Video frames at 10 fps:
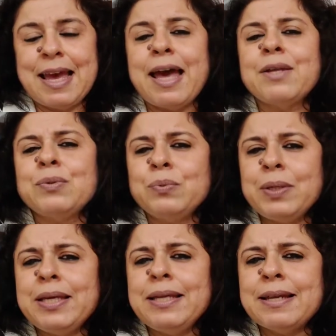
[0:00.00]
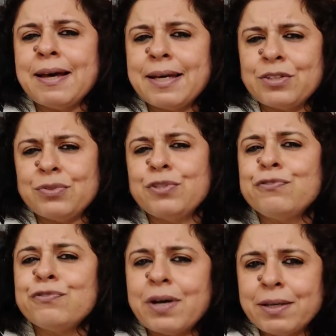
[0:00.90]
and we like to
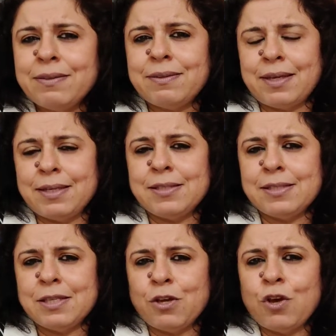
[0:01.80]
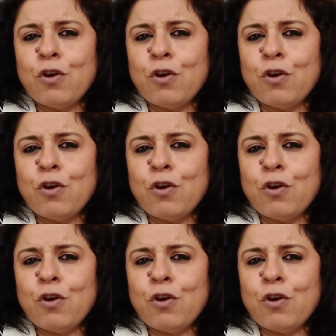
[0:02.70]
define things